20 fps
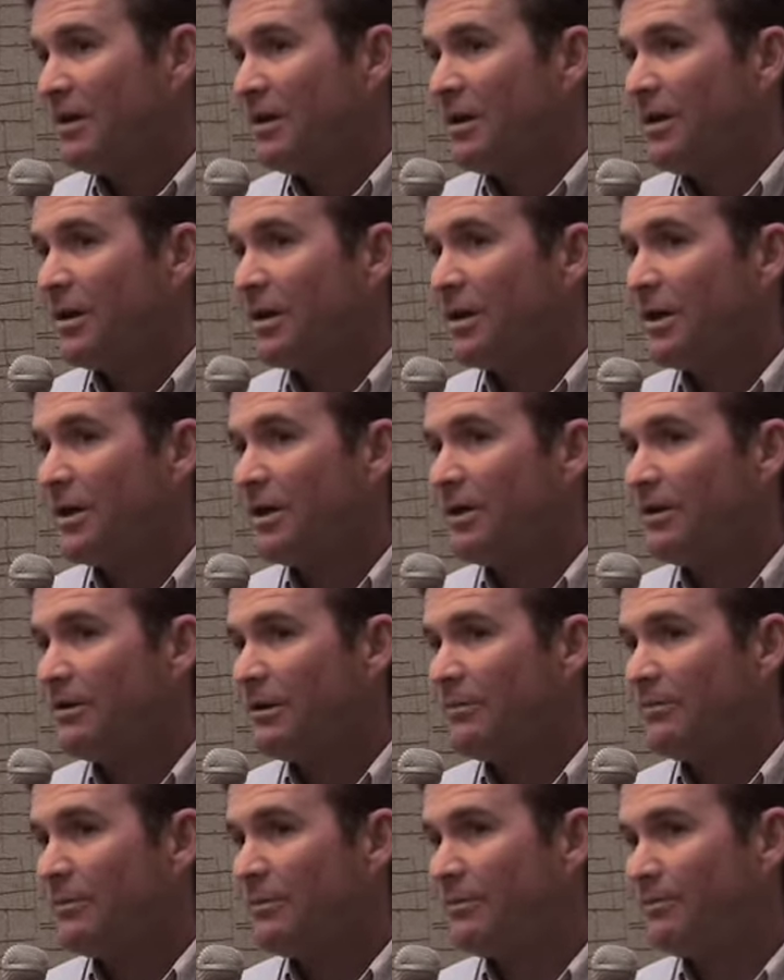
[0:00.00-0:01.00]

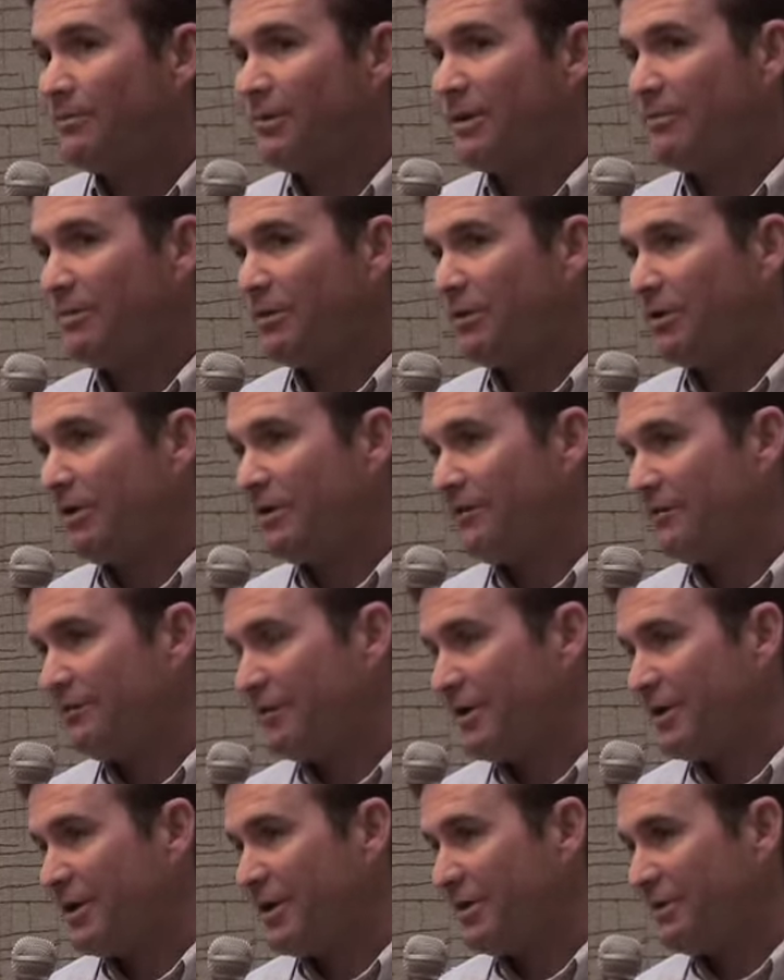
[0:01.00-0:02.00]
I'm a big
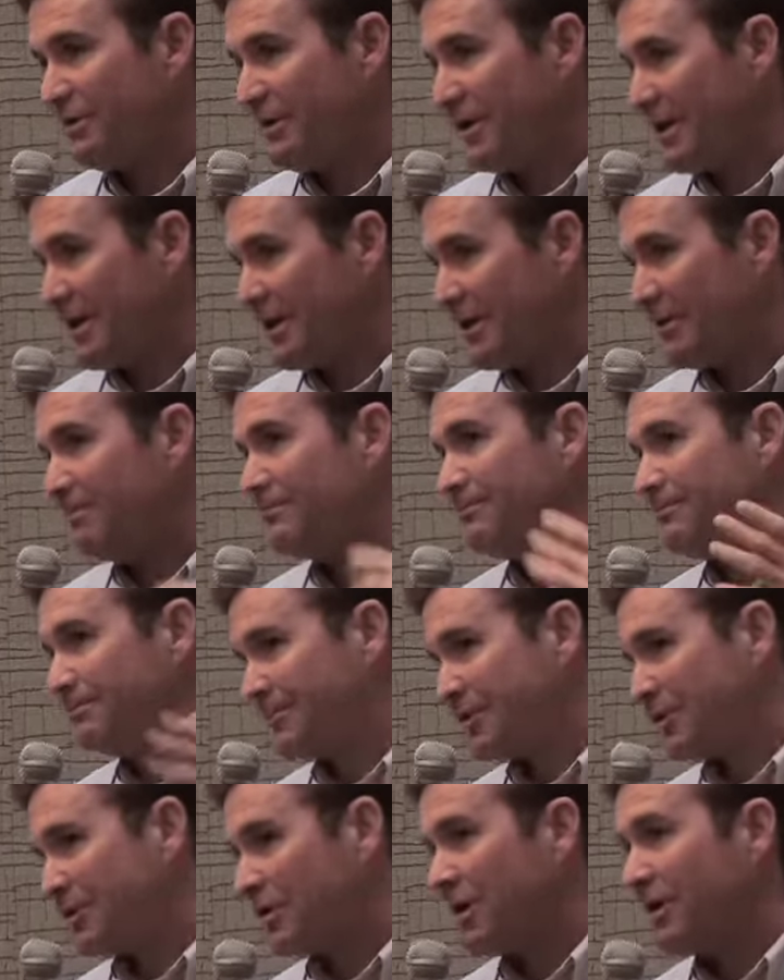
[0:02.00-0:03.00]
believer in letting them
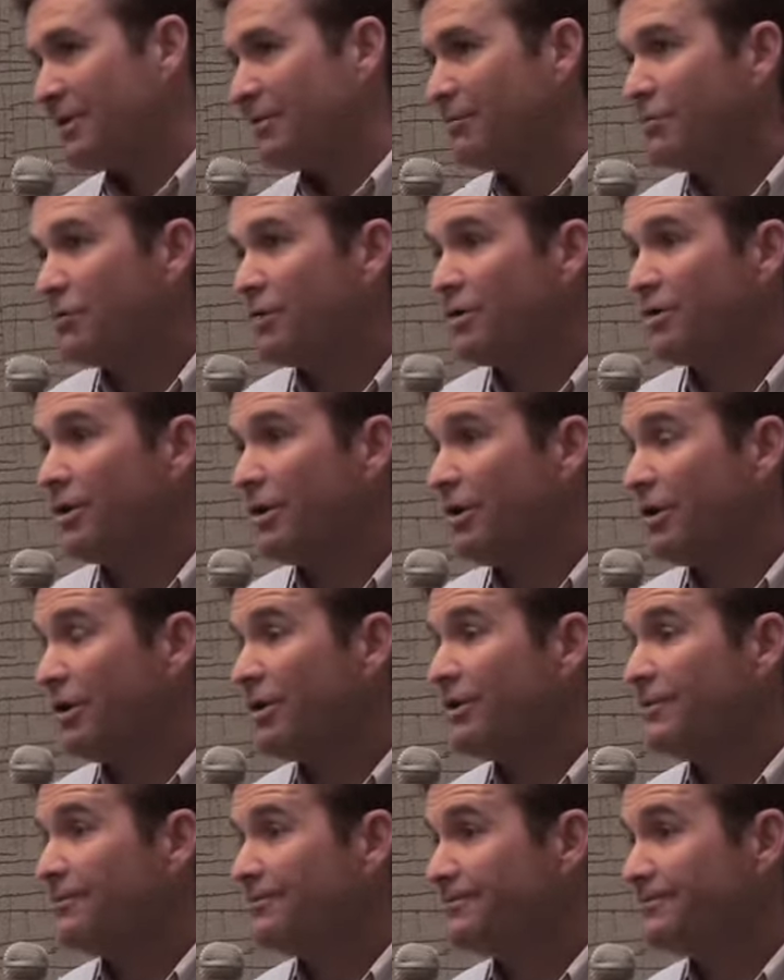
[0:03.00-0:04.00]
trot into water a
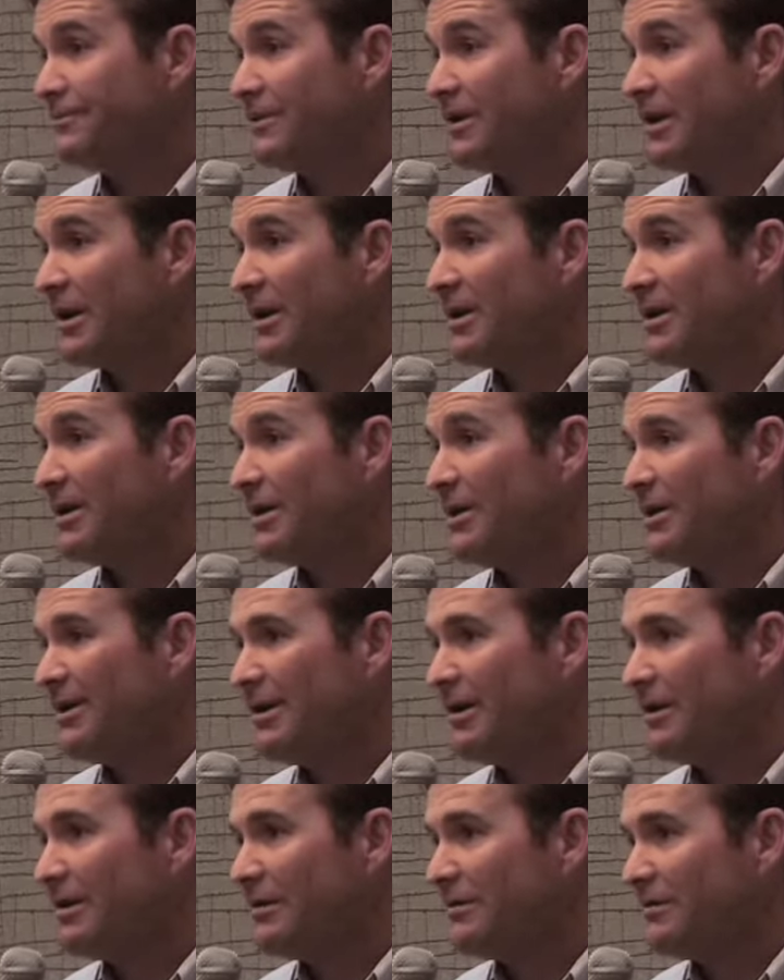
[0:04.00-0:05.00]
lot. Like
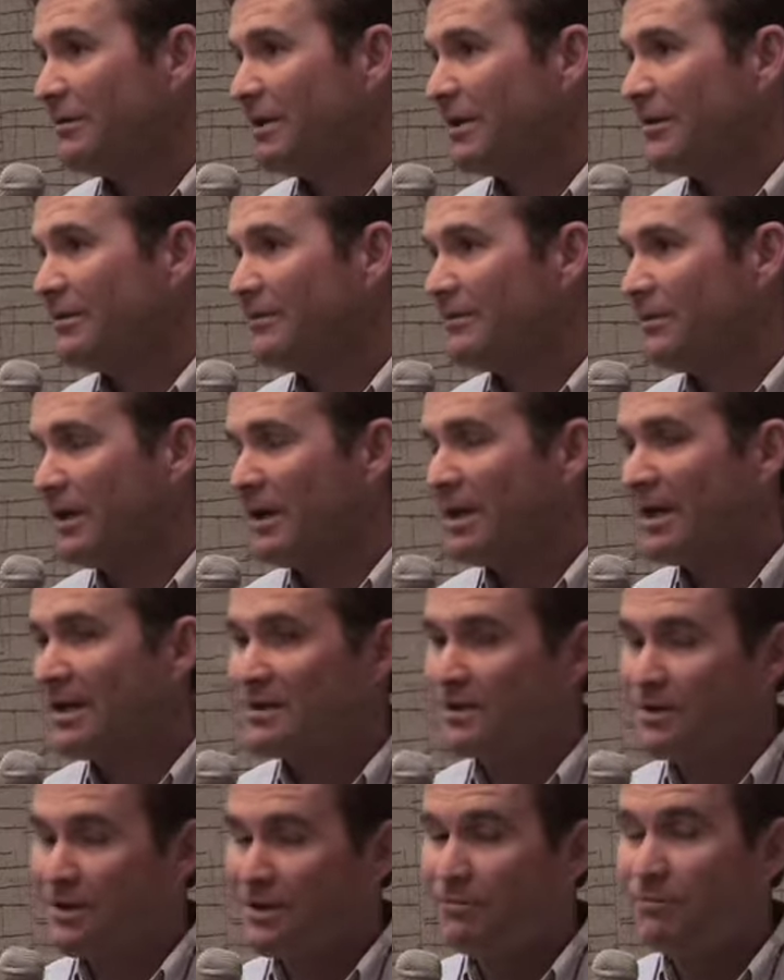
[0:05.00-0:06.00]
the
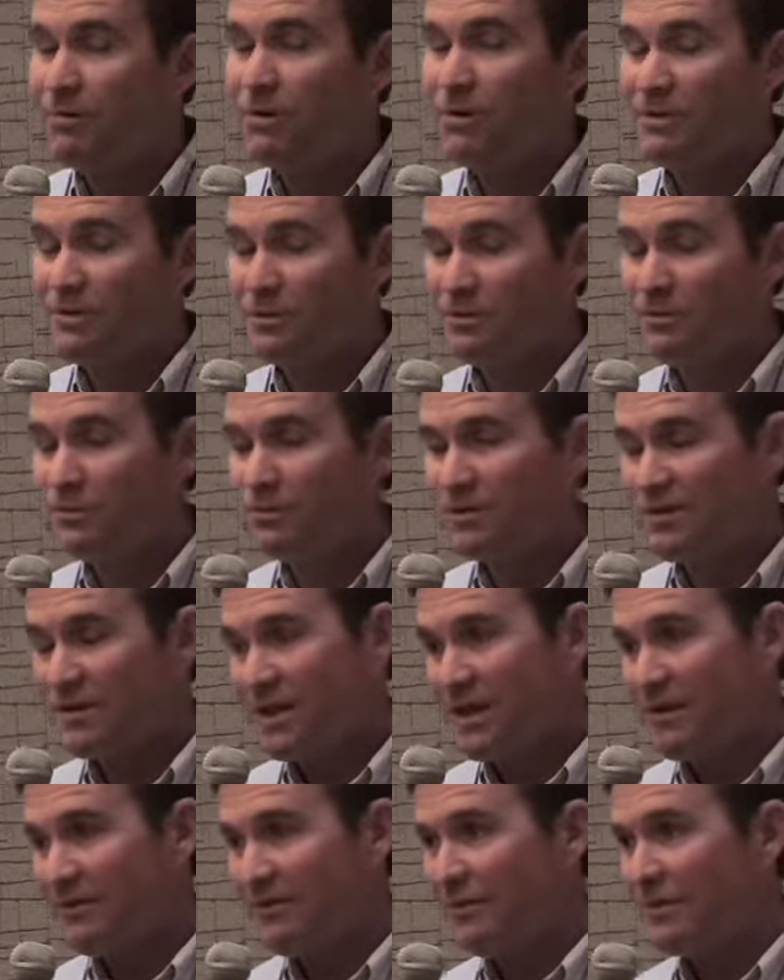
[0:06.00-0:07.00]
last thing you want is a horse
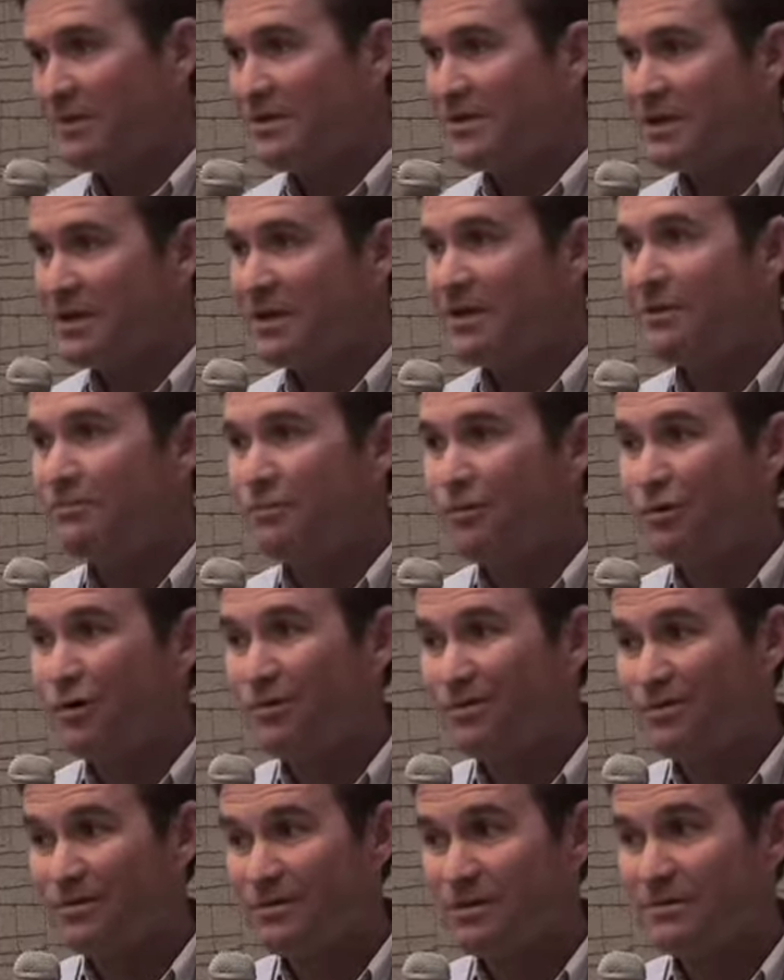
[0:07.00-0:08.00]
to have a mistake in
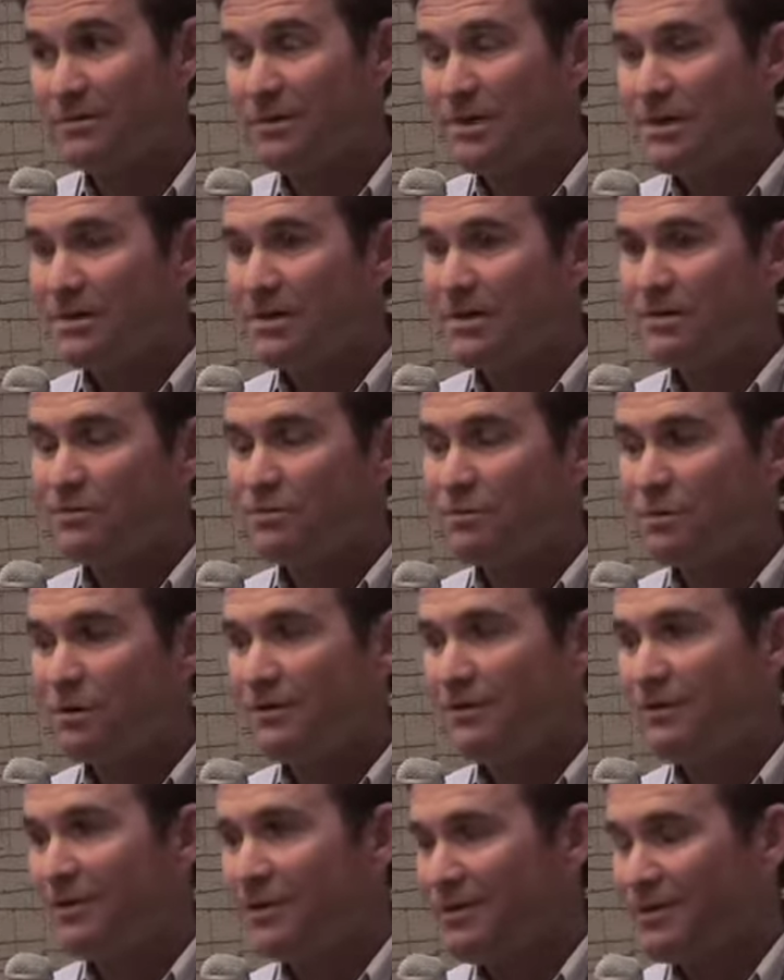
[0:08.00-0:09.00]
water, because that's
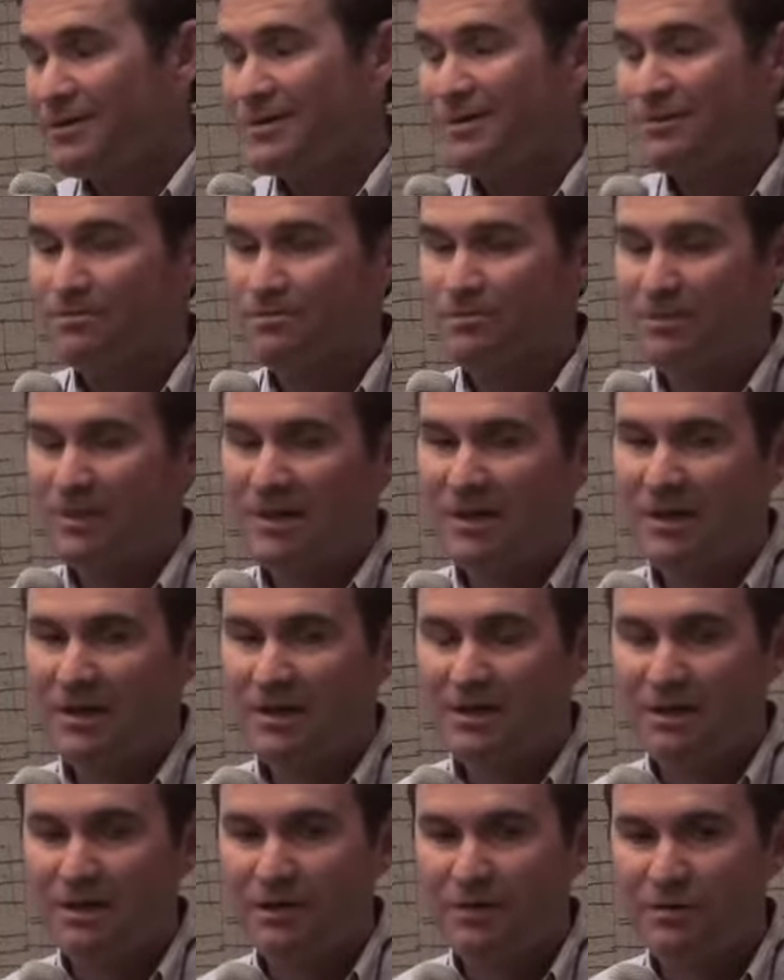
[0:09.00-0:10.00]
one thing that's a bit
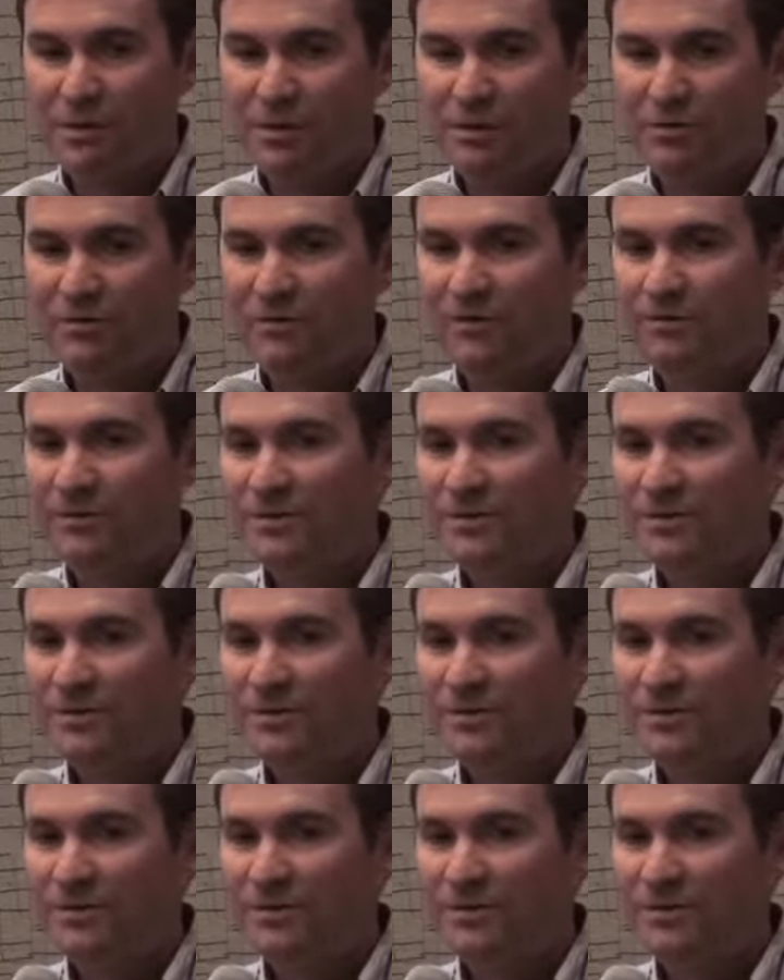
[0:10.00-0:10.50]
hard to get them over.